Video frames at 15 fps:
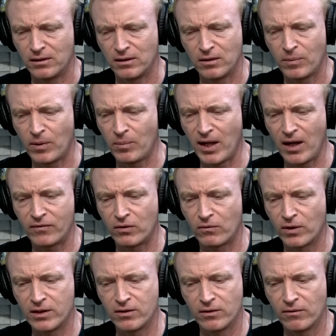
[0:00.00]
I probably have to
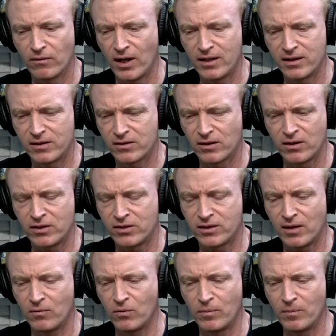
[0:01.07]
redo the race because
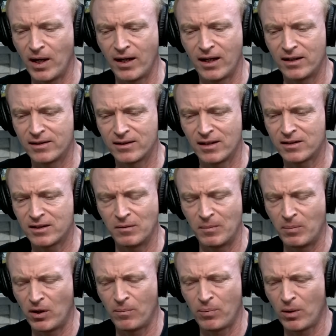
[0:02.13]
it wouldn't make any sense to me.
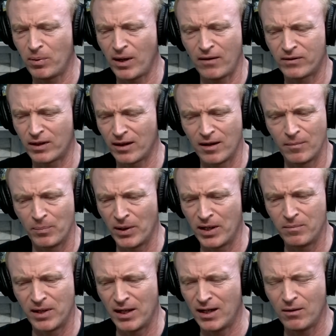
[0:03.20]
But I probably have to let it
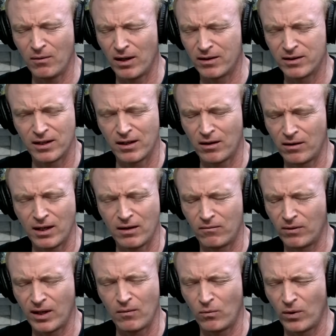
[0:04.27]
beat me anyway.
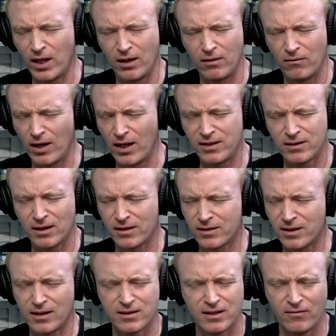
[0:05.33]
That win and race last
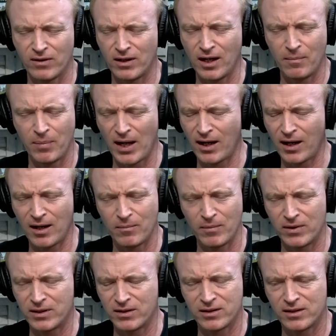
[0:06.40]
start, 7-day backup,
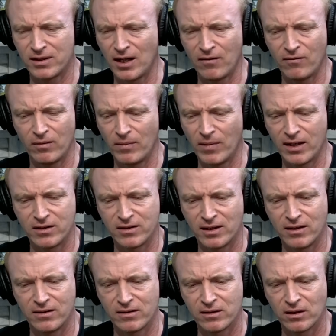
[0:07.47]
just none of it makes
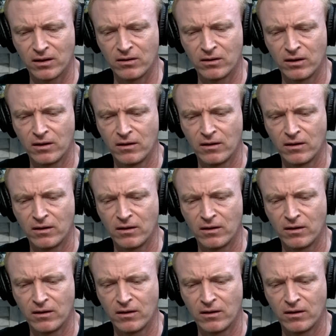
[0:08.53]
sense. So